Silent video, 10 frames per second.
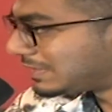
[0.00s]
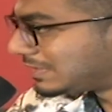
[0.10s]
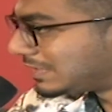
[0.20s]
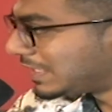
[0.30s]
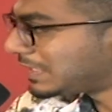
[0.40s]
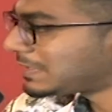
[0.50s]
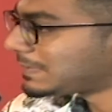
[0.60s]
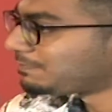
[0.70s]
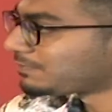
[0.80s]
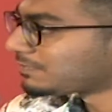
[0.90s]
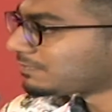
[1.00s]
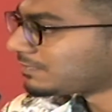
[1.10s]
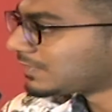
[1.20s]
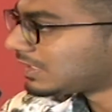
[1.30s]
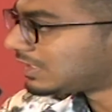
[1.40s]
then
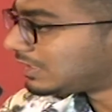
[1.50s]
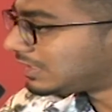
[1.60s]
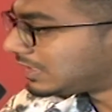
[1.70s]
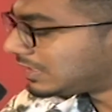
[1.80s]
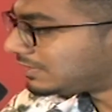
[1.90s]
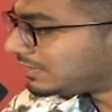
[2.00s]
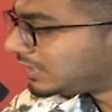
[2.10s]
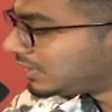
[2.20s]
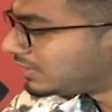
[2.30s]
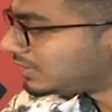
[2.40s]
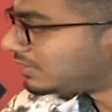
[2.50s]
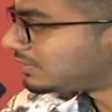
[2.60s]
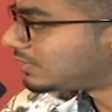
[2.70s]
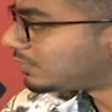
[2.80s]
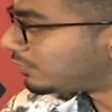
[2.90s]
his
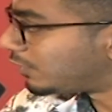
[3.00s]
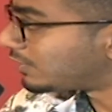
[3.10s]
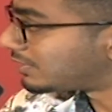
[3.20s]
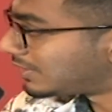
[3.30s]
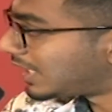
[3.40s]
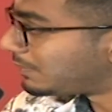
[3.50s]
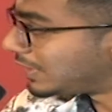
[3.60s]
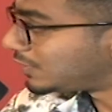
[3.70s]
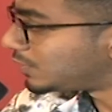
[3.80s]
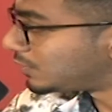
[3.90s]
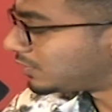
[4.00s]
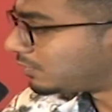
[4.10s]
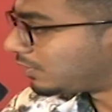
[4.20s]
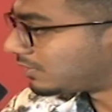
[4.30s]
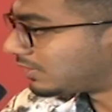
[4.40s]
decisions for some issues
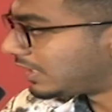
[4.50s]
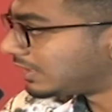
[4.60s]
was like